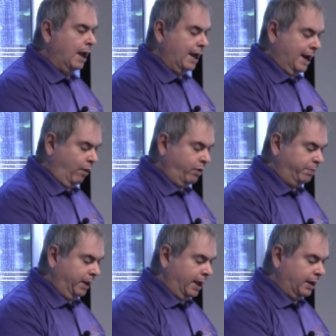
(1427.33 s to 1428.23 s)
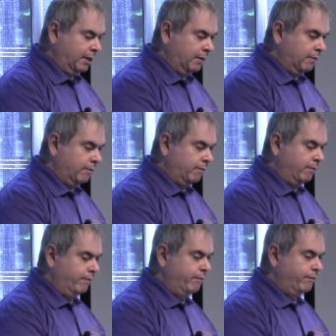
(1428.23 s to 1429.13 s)
And now we play,
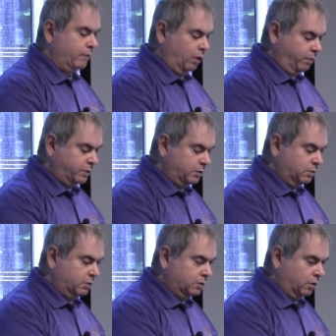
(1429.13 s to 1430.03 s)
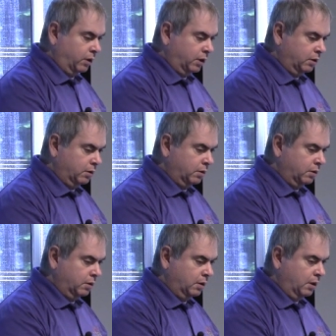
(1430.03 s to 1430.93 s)
oops, sorry.
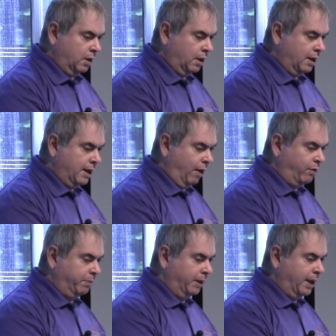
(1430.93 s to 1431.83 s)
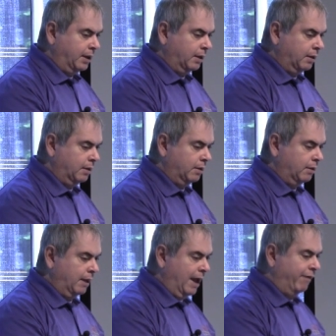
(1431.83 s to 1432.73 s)
F5. Now we play
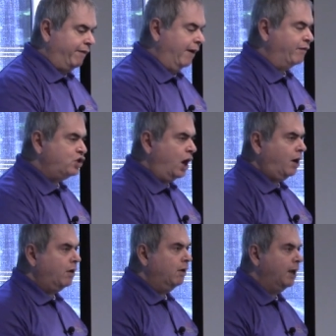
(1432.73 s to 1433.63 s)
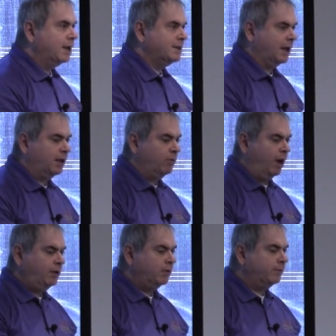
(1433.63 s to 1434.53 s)
f5 check, exactly
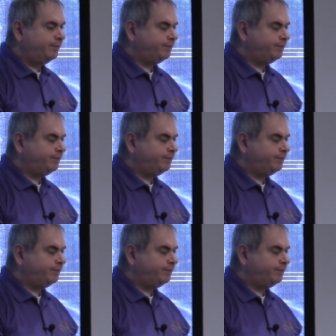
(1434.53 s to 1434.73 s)
right.